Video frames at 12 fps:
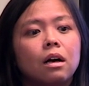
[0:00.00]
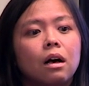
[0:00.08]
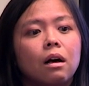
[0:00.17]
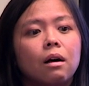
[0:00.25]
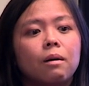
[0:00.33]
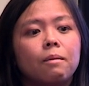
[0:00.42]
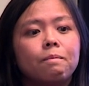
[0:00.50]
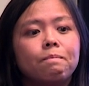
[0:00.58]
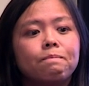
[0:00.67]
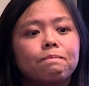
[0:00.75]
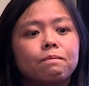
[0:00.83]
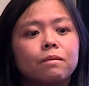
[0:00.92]

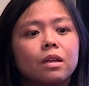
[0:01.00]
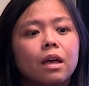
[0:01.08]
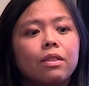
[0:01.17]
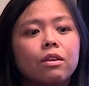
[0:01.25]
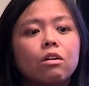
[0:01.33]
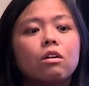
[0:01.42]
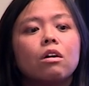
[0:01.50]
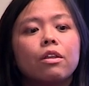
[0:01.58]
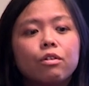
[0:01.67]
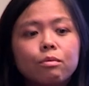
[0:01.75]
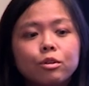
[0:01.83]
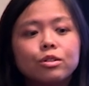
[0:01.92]
Um, and there are
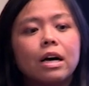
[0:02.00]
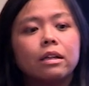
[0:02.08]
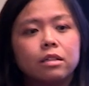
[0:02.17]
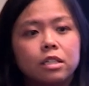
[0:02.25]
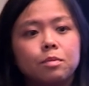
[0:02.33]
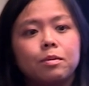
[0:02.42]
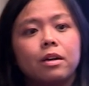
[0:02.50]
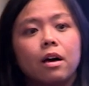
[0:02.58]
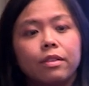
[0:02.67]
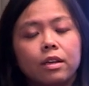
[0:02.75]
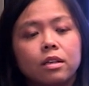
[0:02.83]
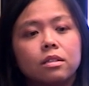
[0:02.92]
other modalities
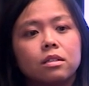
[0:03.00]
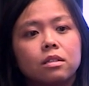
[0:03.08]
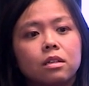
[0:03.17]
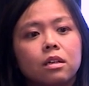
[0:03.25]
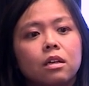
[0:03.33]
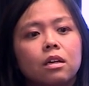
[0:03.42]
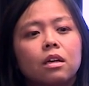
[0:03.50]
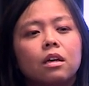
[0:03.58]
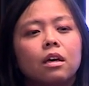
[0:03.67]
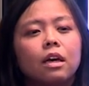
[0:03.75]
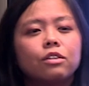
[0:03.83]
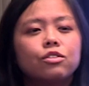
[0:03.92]
beyond this.
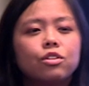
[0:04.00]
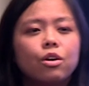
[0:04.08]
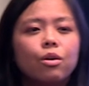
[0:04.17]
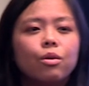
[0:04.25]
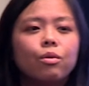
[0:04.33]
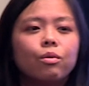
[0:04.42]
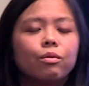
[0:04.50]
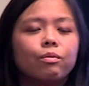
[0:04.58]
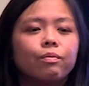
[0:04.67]
And so